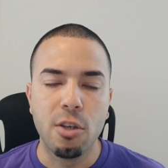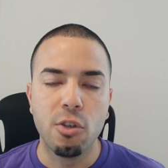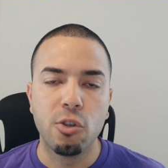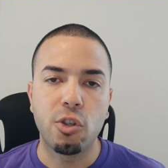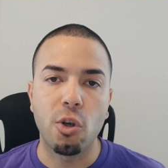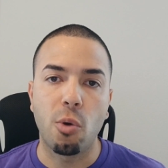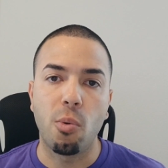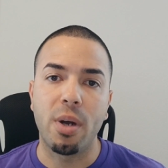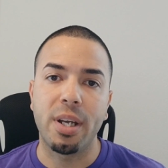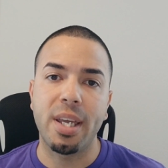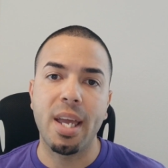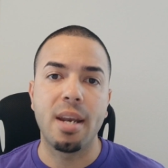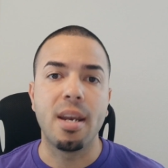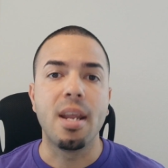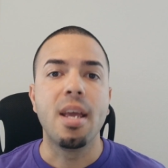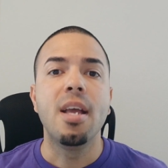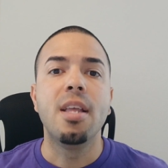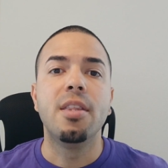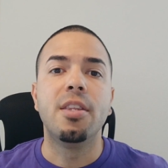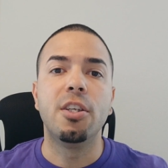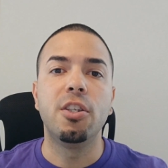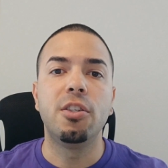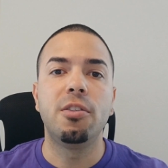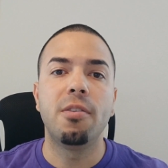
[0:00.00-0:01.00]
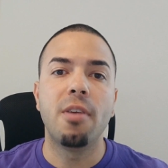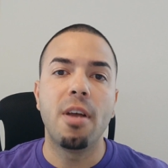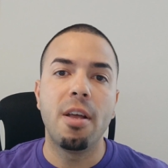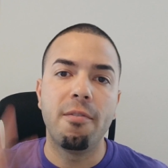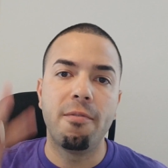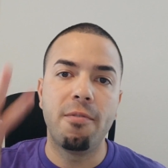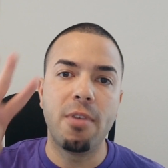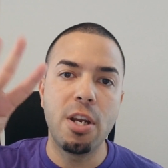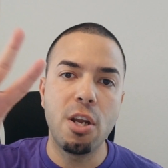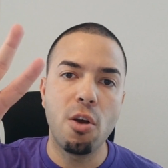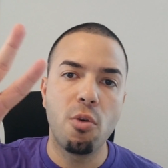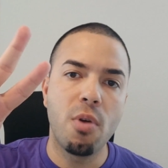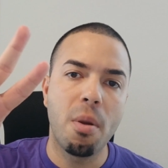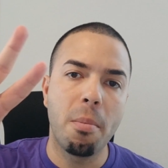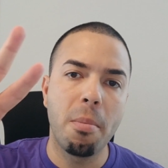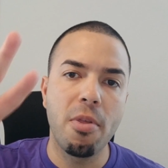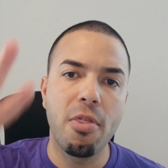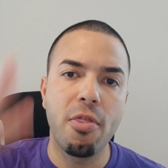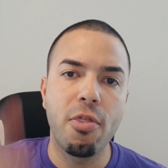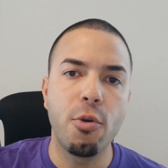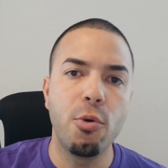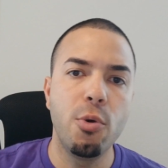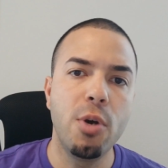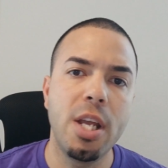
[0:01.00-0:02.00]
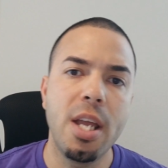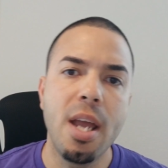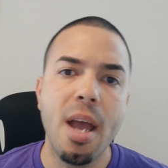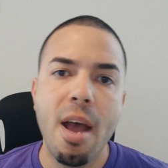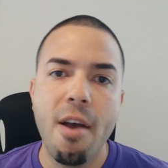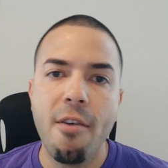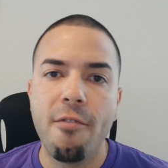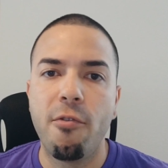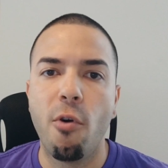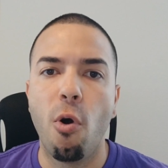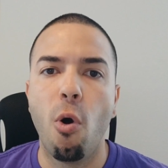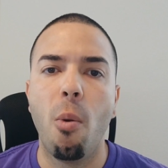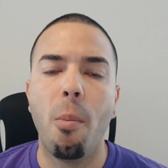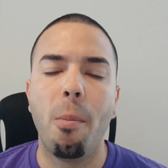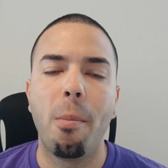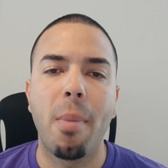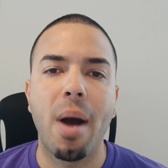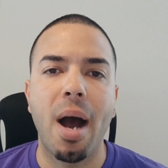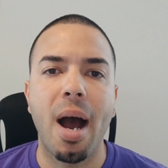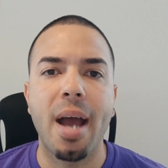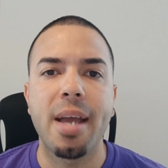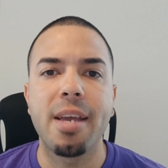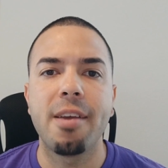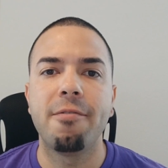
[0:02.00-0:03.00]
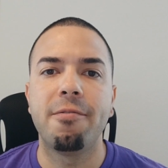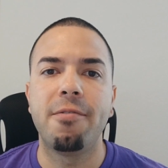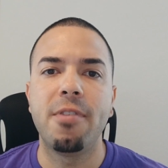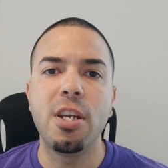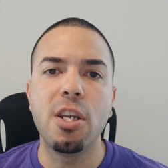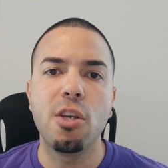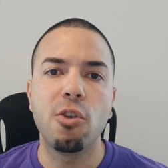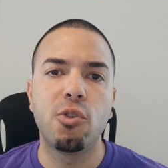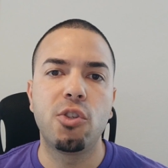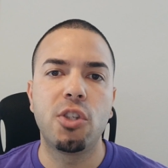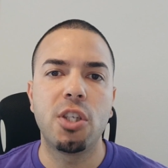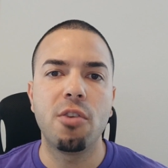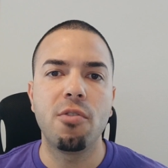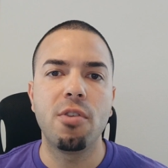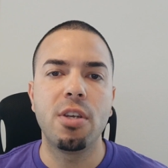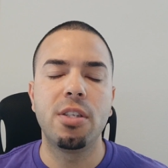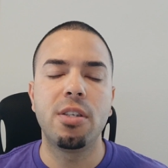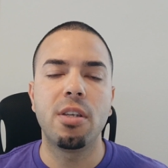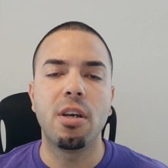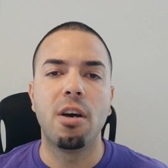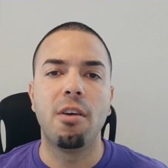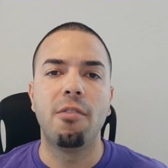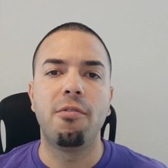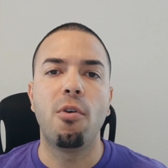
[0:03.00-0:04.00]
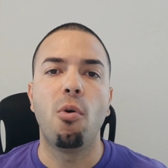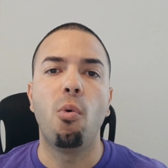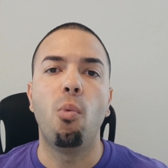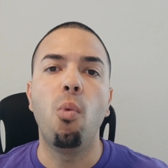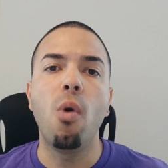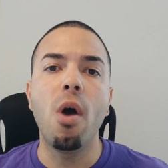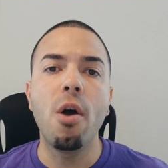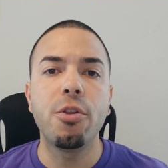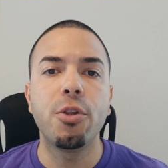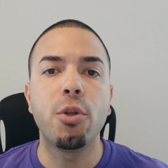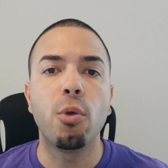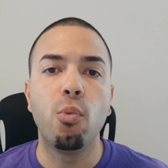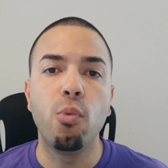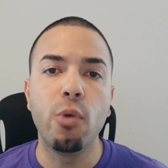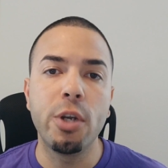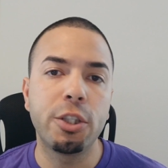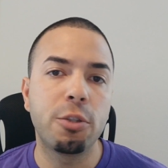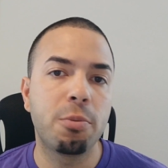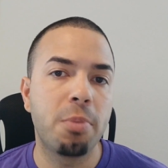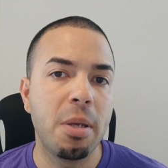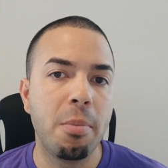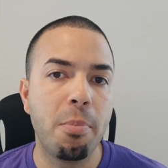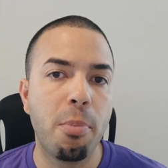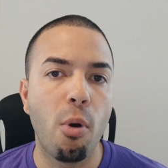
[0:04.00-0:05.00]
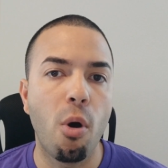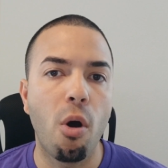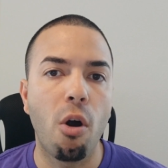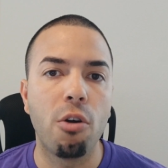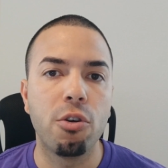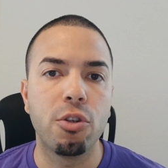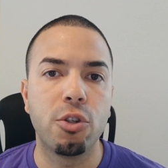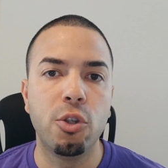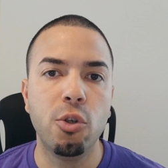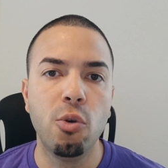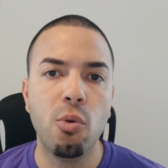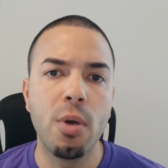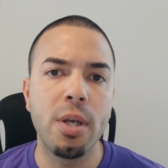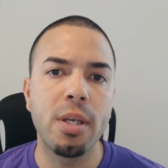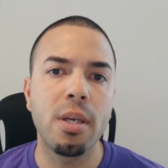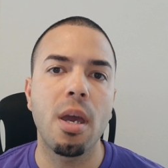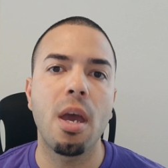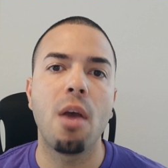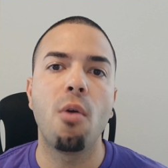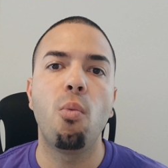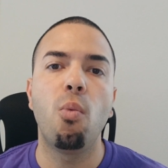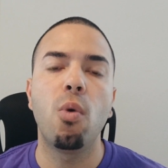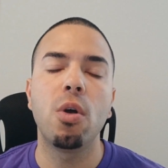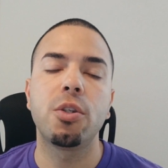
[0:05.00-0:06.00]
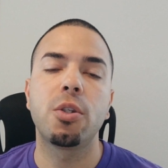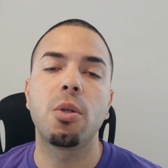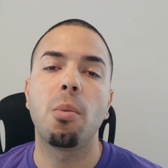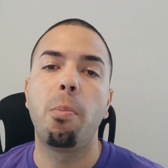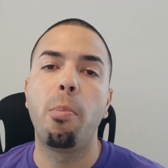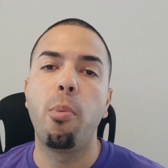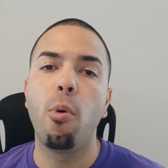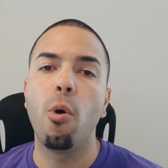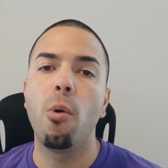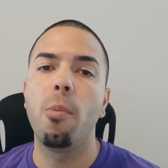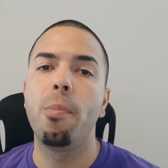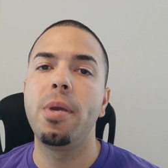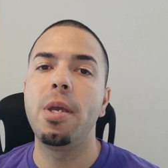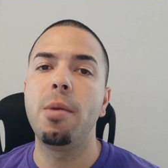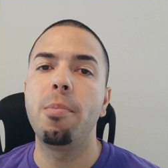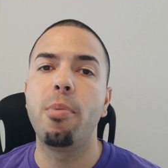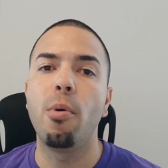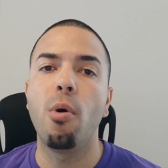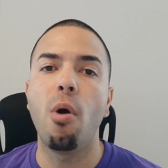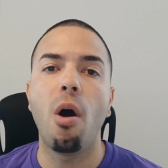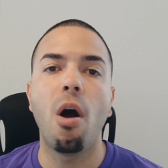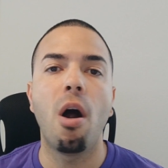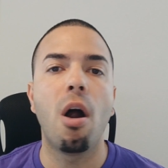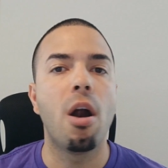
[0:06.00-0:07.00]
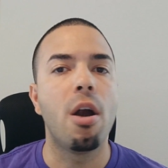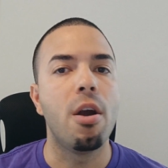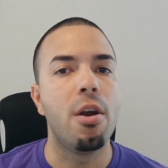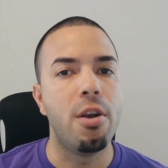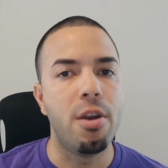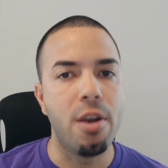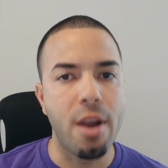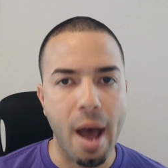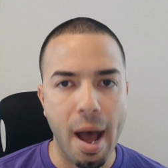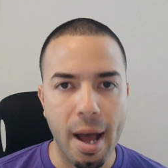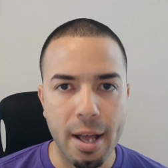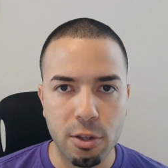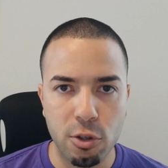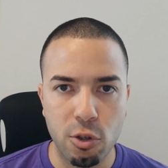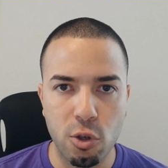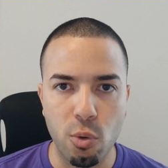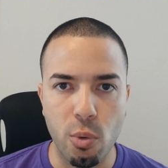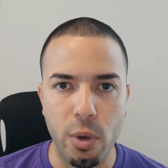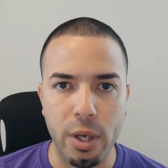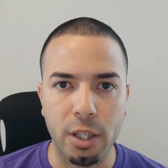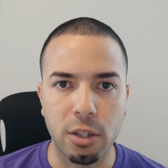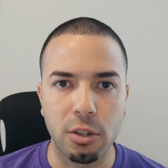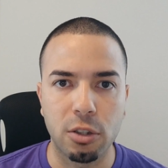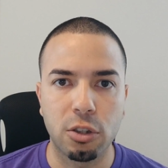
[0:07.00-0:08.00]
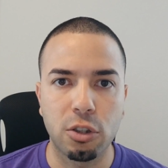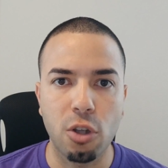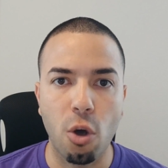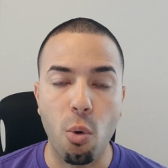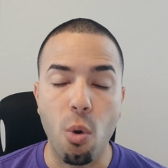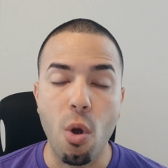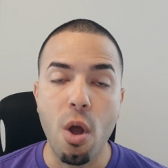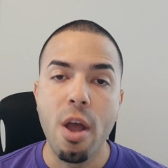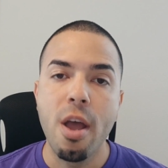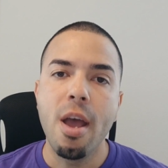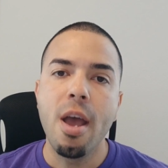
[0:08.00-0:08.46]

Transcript: So again, this is video number three for my video series of what the rich people are doing and what the poor people are not doing. So